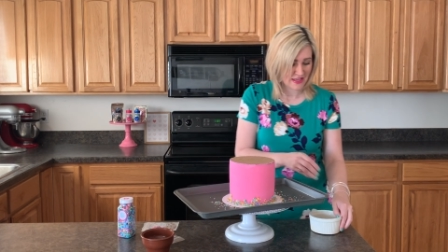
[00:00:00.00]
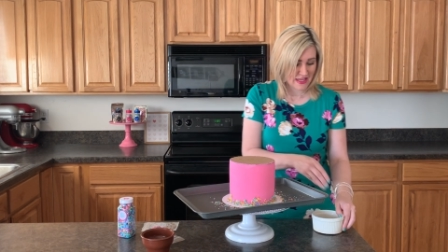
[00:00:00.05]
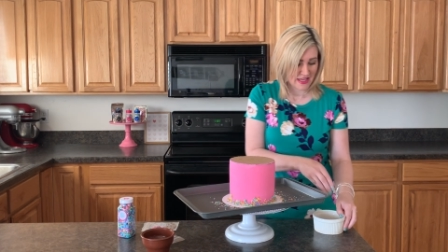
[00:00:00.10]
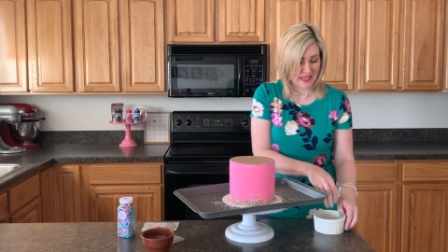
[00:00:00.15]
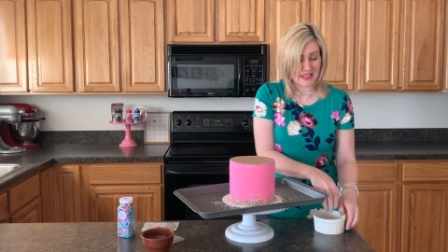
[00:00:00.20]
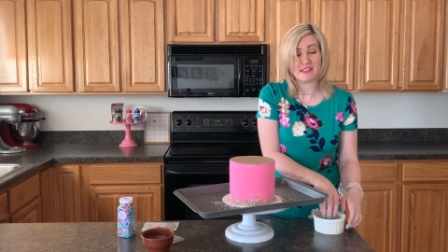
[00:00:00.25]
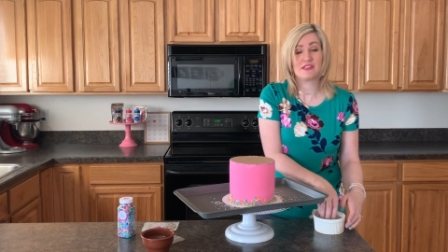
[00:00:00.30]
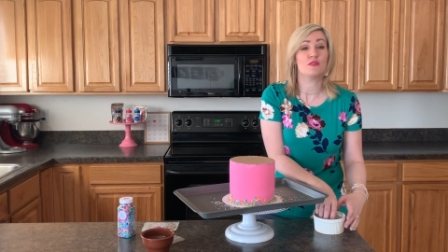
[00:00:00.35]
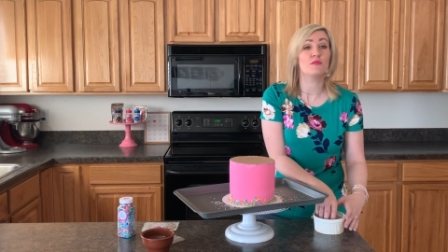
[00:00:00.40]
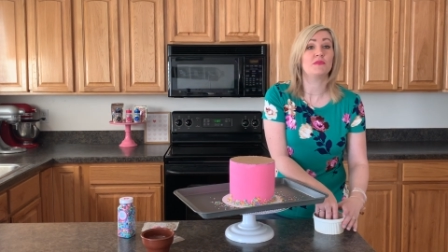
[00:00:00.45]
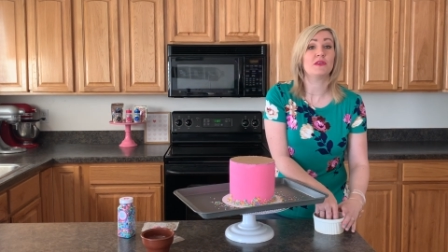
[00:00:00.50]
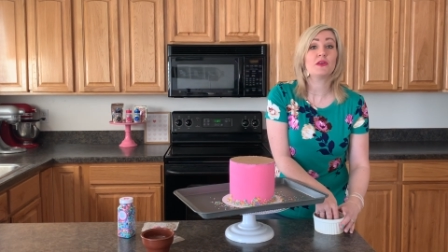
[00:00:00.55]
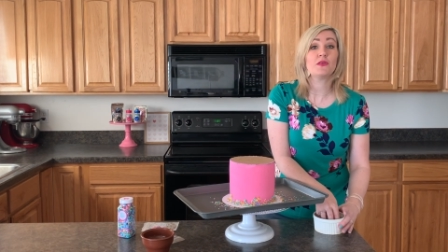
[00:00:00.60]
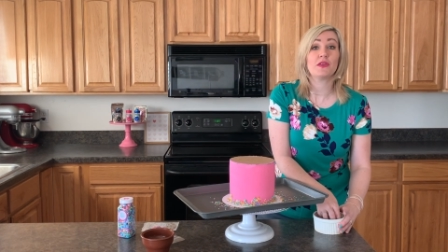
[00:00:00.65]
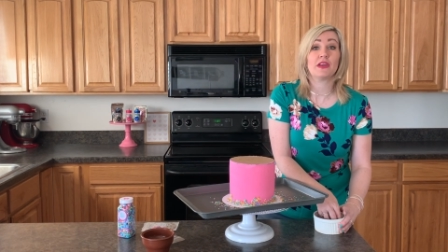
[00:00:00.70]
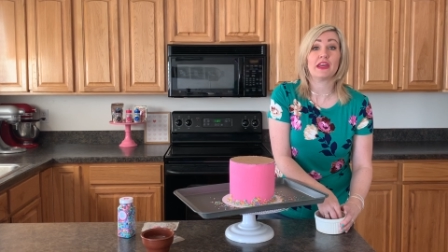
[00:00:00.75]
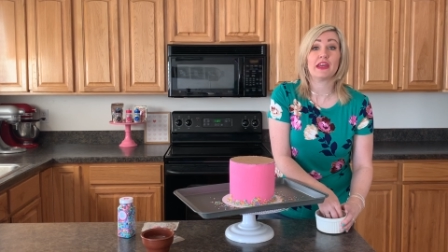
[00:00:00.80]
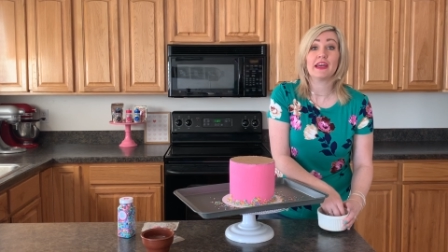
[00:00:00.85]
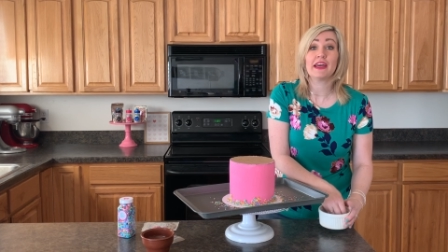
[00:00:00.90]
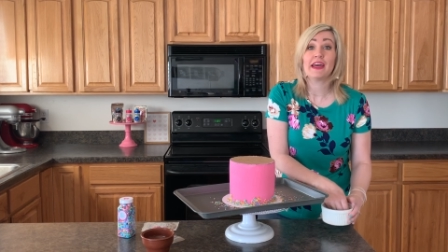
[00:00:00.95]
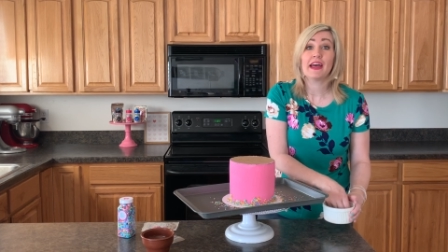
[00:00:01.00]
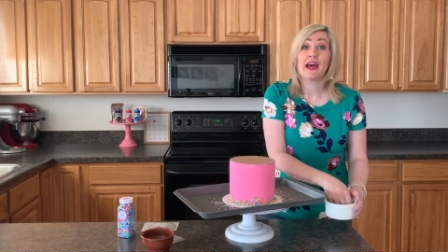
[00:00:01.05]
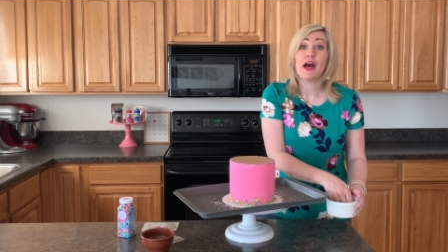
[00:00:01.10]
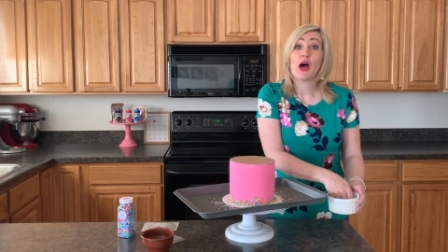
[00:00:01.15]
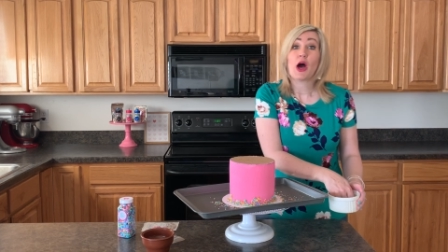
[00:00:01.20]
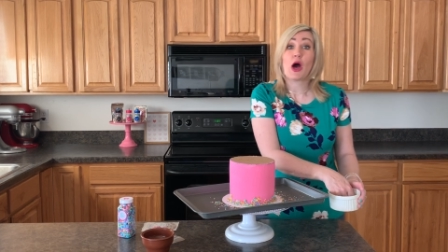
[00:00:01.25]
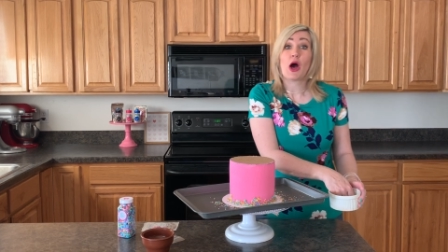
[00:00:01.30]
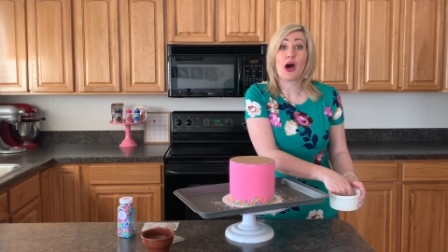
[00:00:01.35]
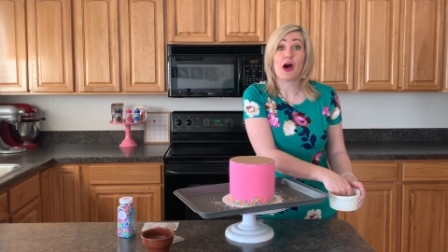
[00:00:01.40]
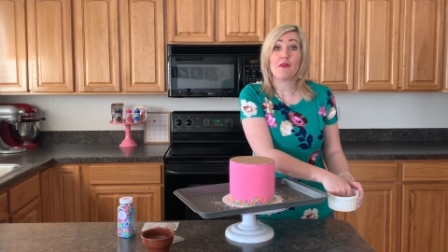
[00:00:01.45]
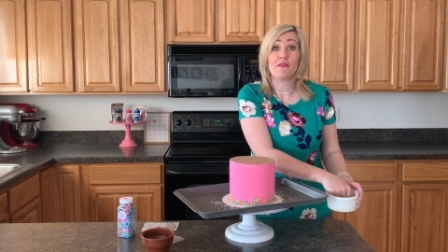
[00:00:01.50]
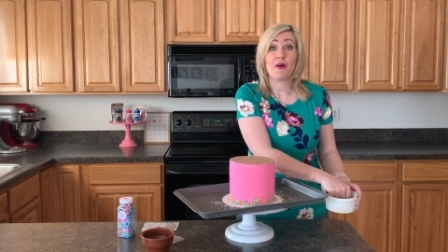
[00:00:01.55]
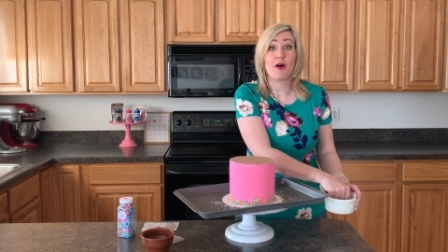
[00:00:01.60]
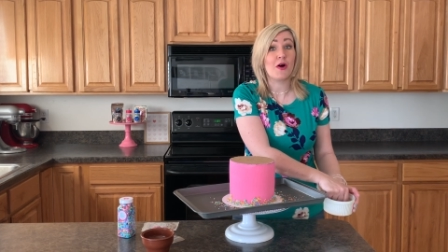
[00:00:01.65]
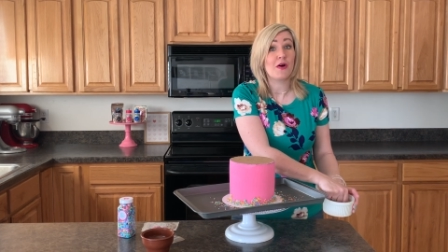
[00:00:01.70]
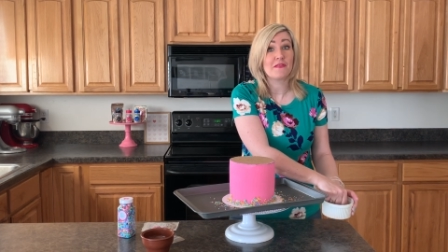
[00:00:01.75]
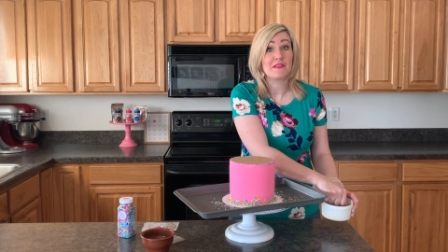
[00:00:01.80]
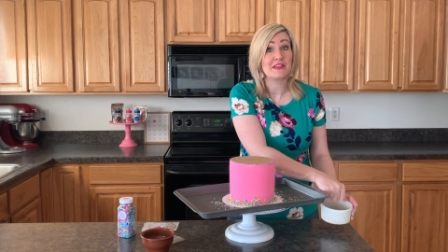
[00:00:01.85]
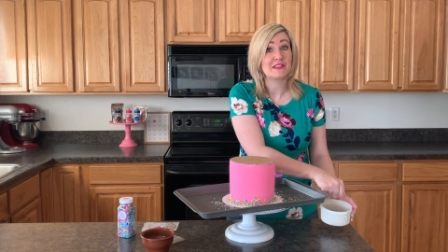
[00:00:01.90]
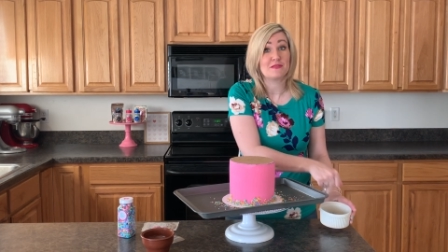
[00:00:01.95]
is the beauty of
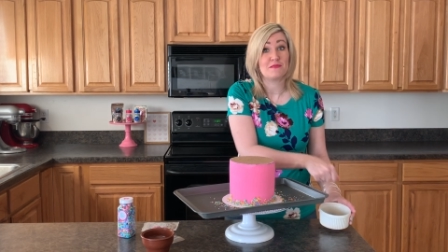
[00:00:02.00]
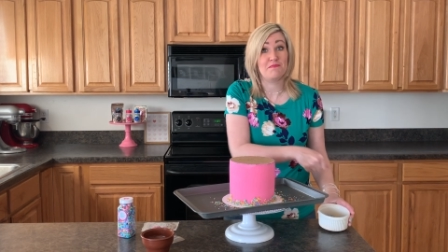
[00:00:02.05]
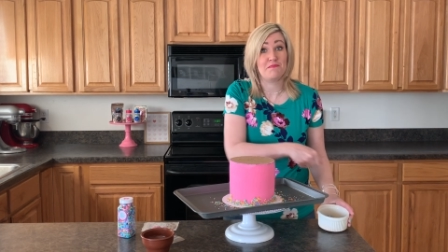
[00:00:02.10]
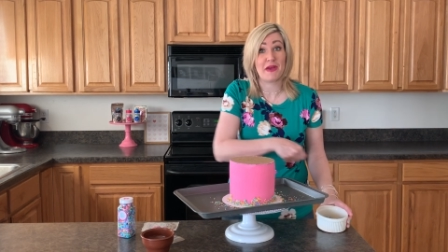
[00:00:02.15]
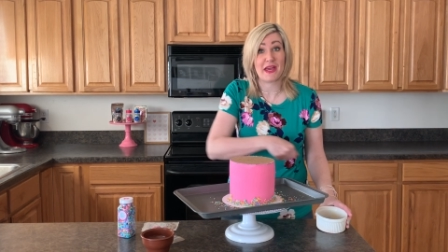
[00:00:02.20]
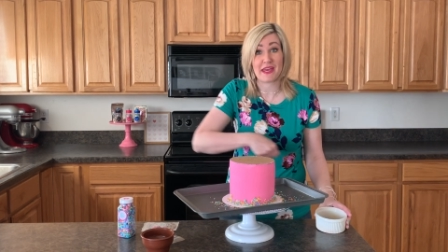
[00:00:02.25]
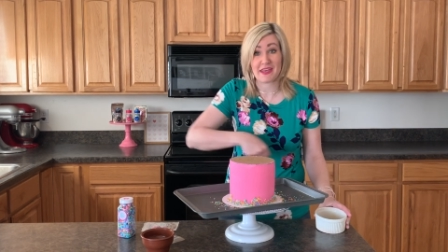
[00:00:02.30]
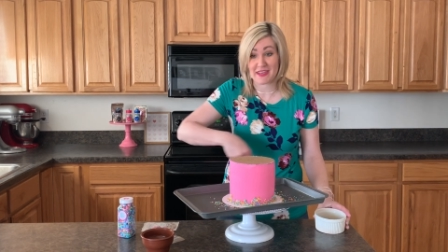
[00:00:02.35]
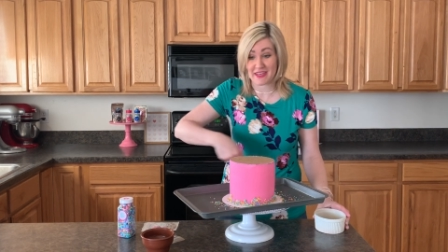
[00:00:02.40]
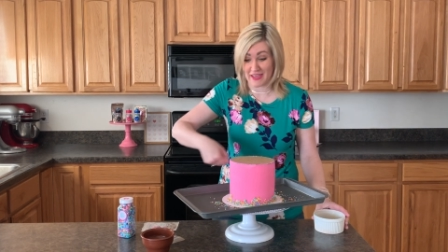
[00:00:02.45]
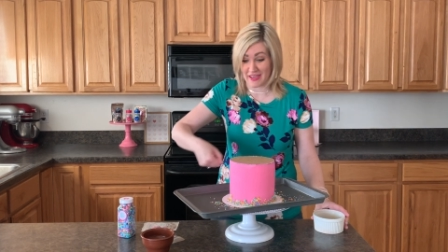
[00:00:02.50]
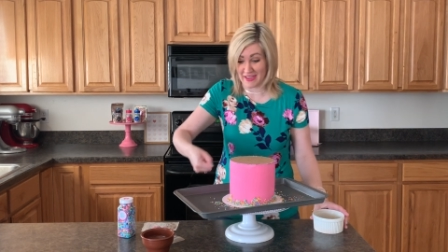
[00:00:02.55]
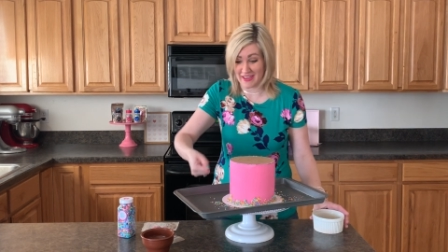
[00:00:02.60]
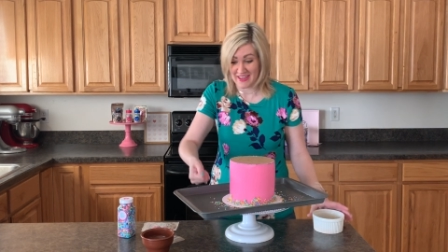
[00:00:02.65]
all this baking.